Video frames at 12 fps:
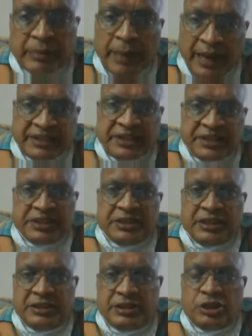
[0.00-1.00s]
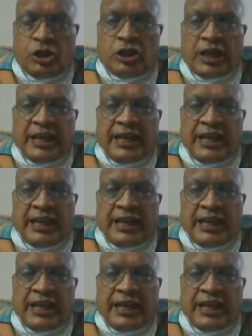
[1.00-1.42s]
but magnetically or